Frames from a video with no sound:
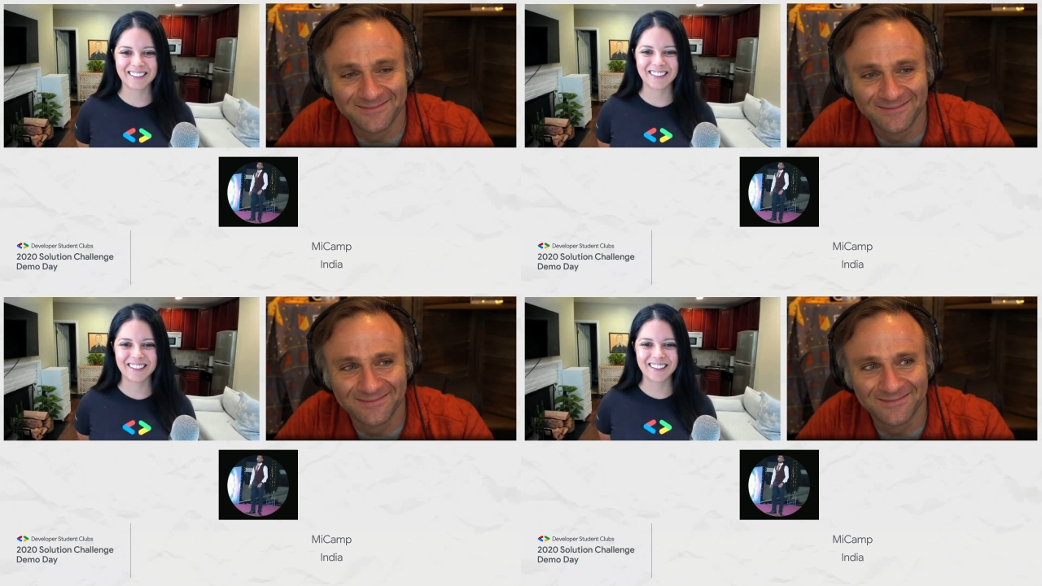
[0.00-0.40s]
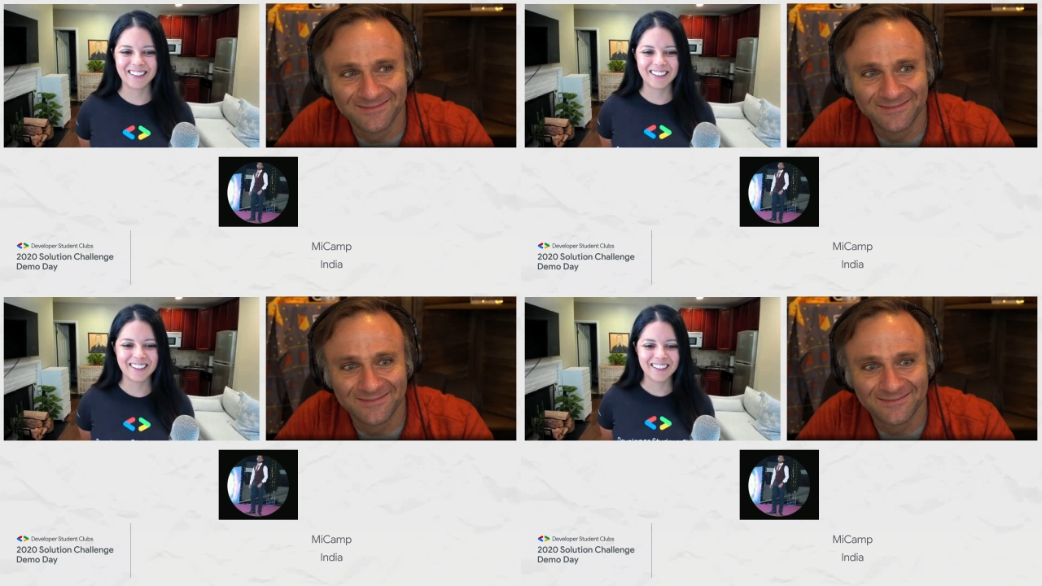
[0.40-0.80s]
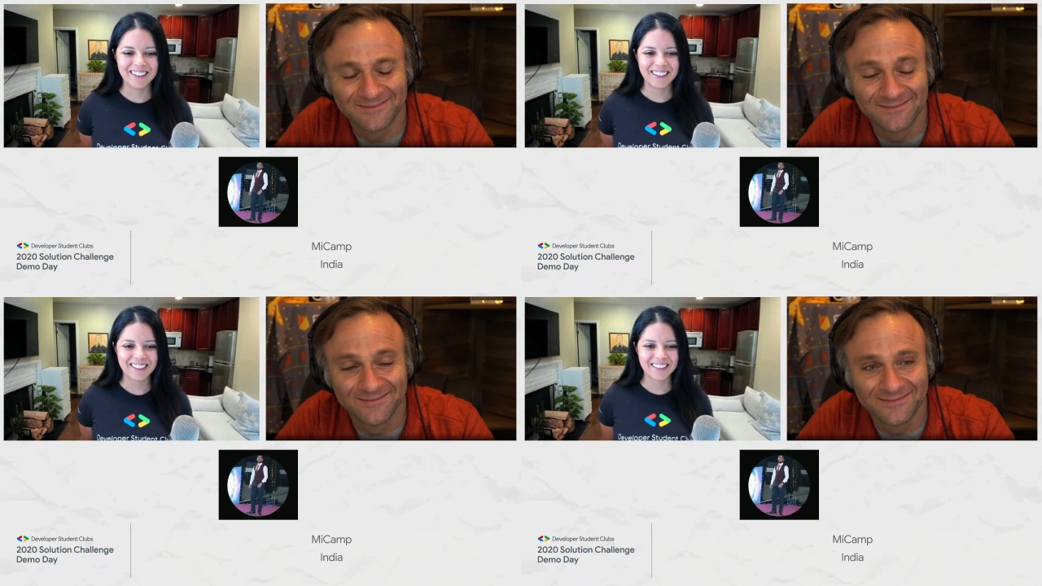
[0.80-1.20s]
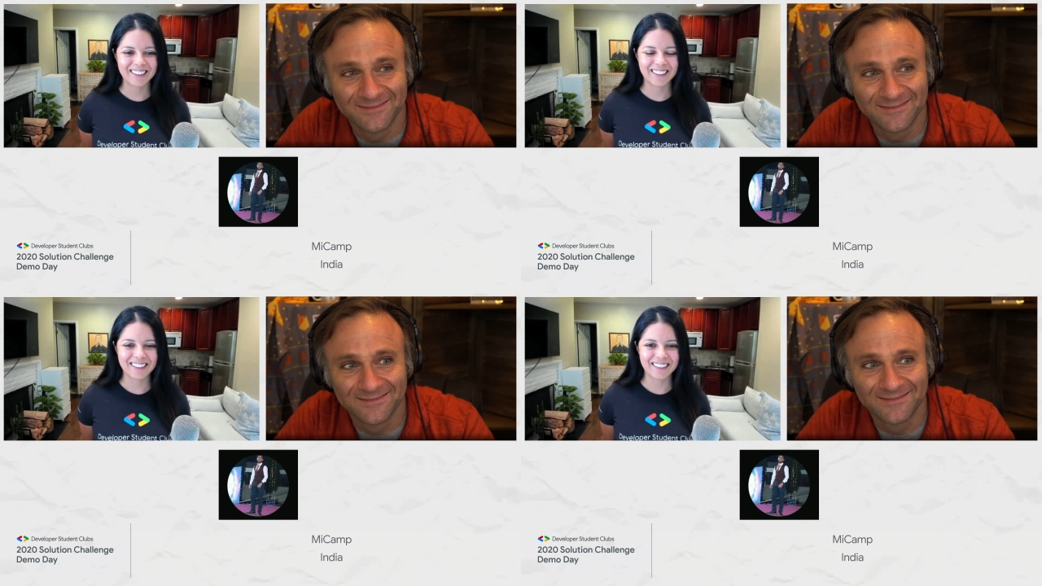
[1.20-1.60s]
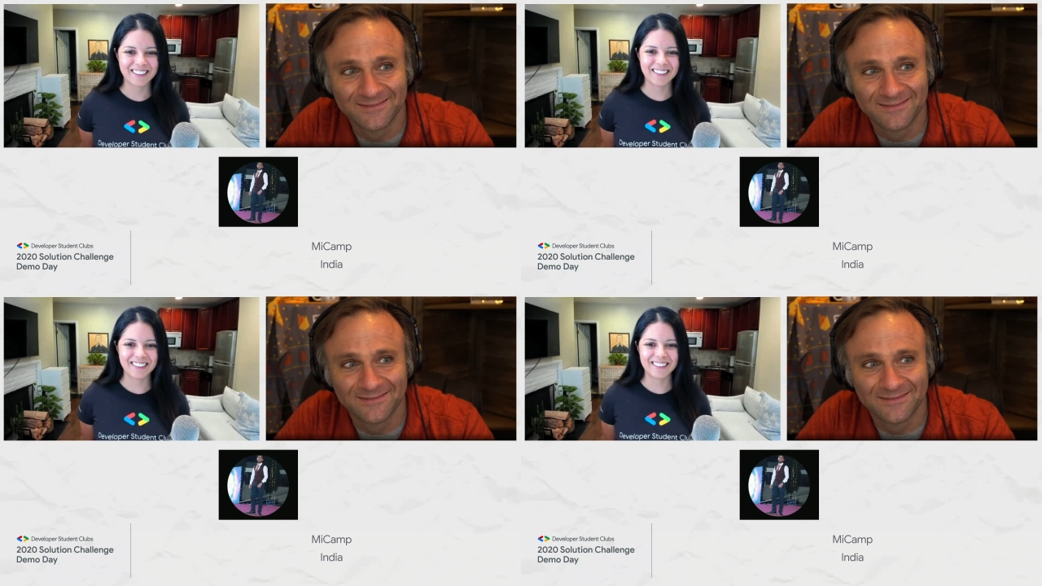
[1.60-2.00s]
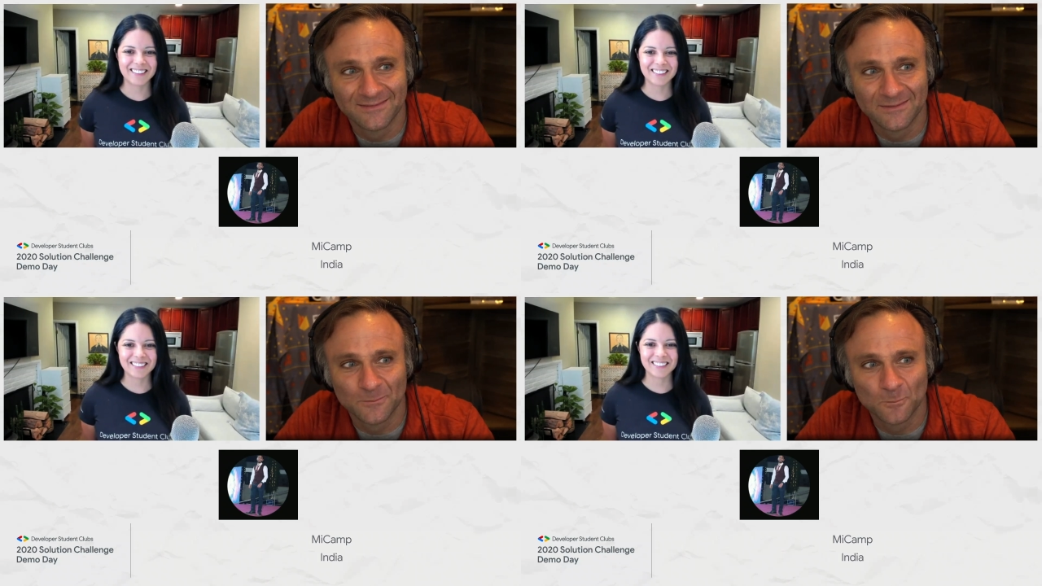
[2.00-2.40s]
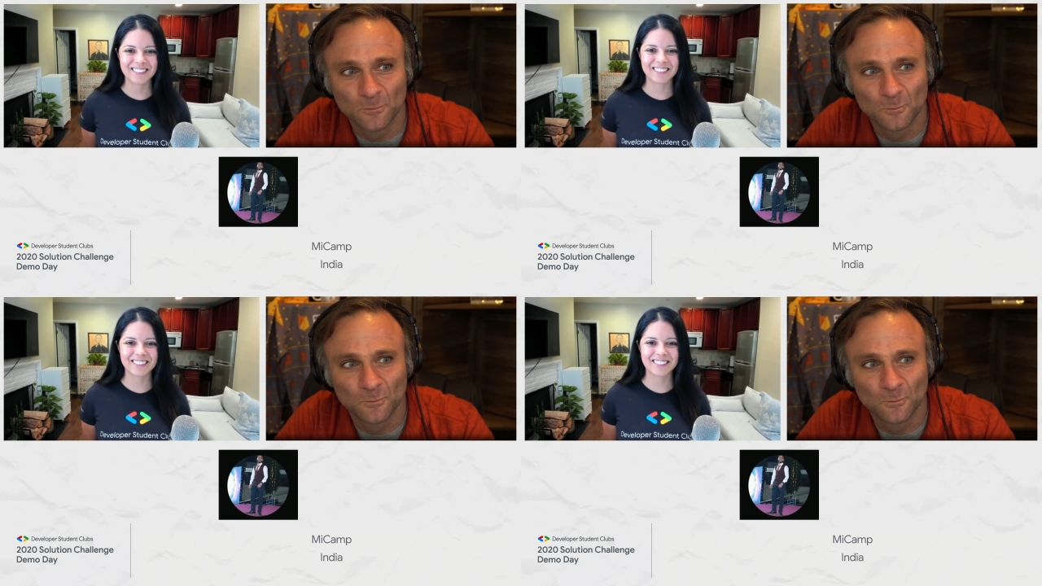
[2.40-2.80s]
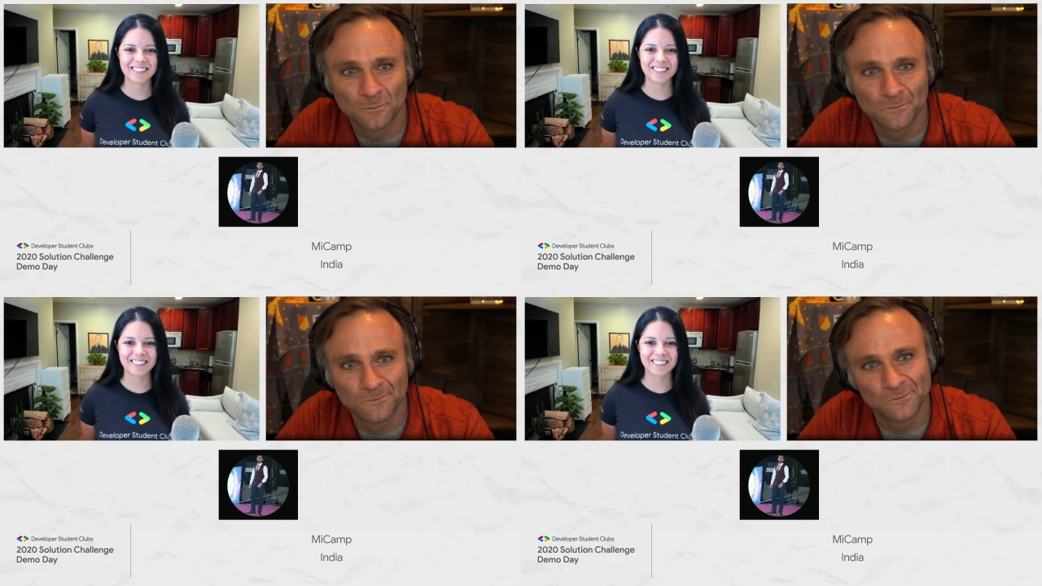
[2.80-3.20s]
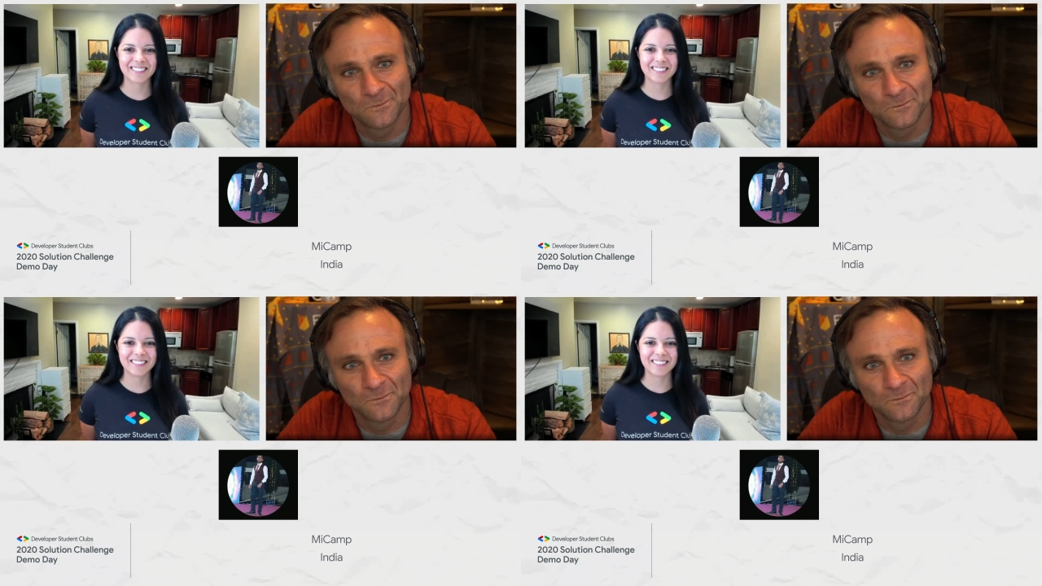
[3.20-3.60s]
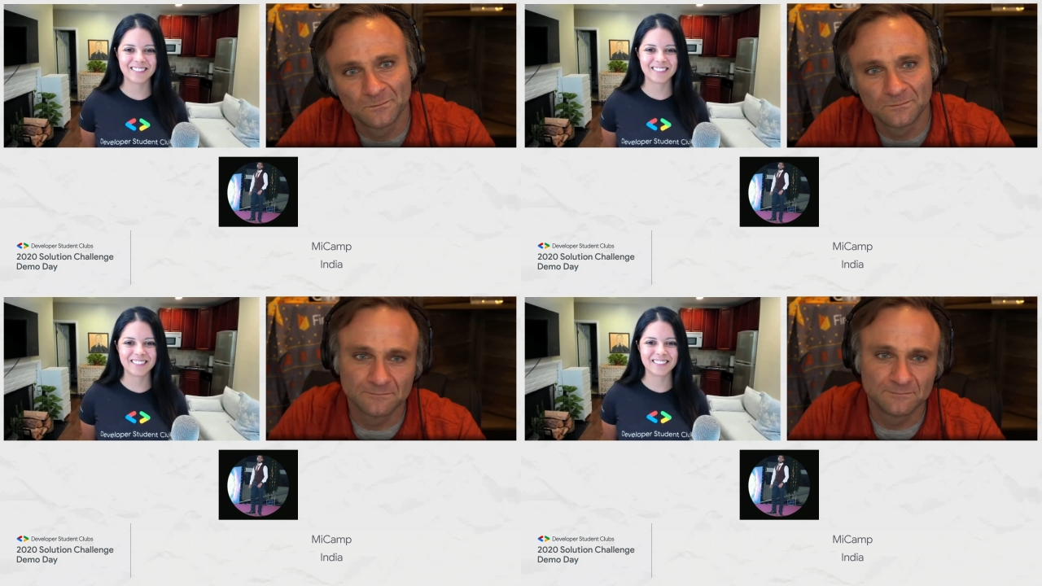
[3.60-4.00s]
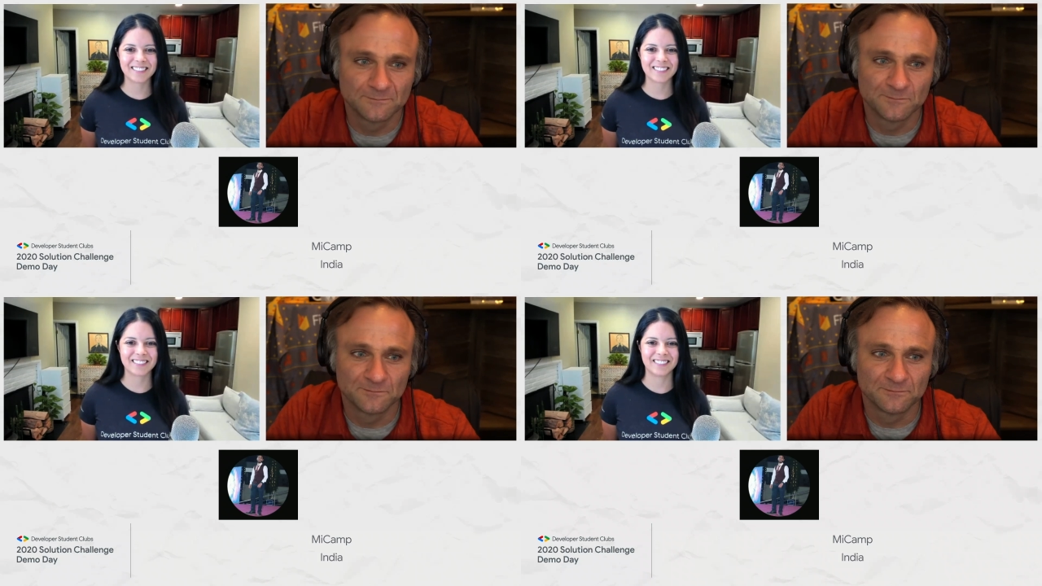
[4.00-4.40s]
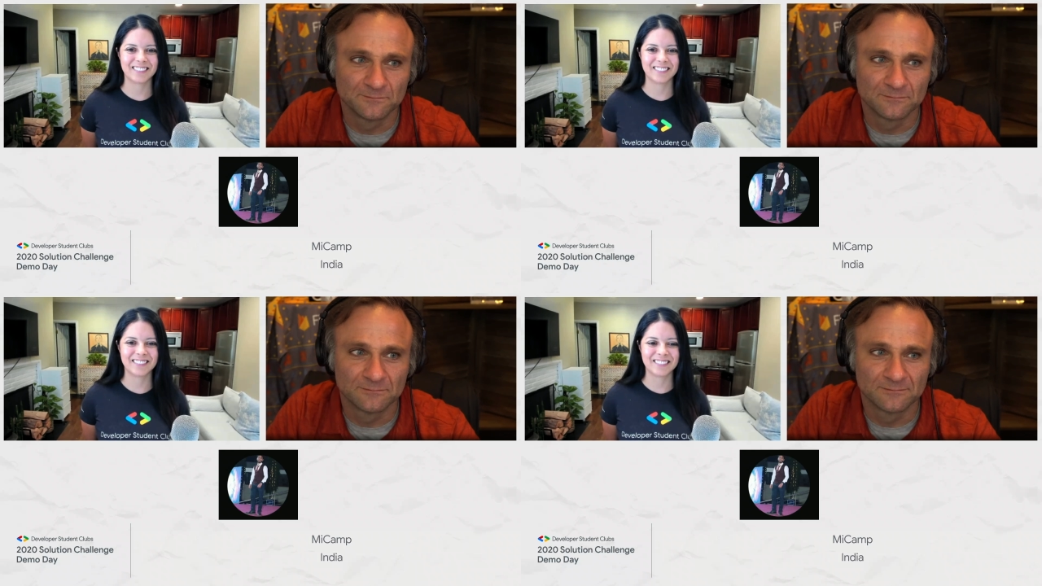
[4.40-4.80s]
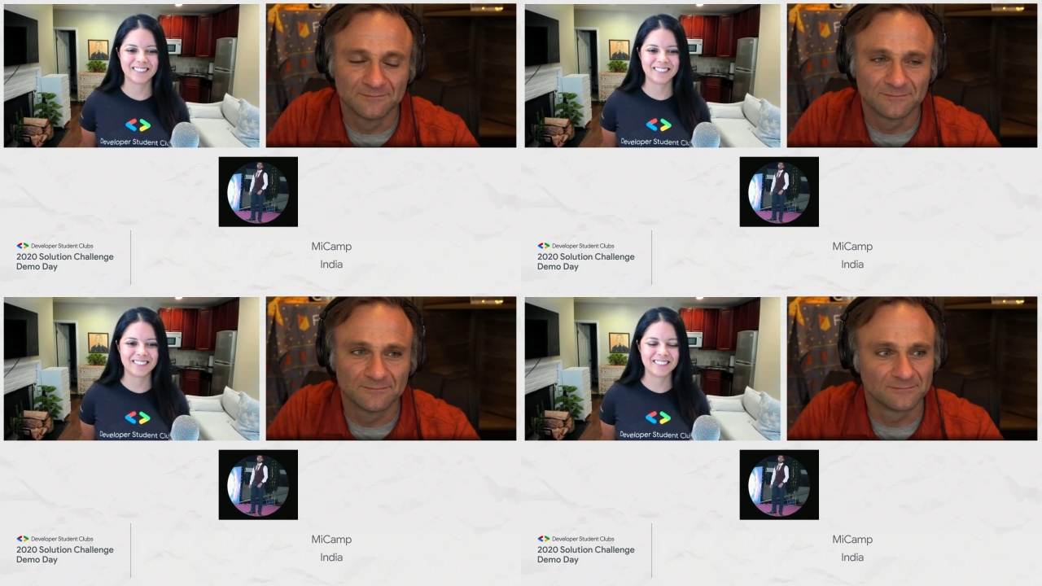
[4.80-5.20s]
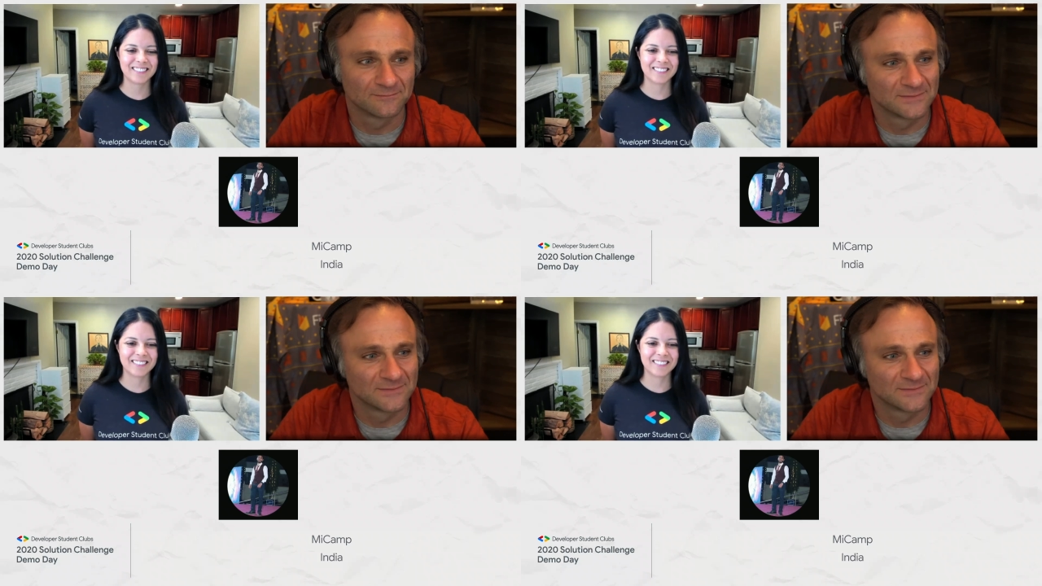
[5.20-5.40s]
Nothing is said.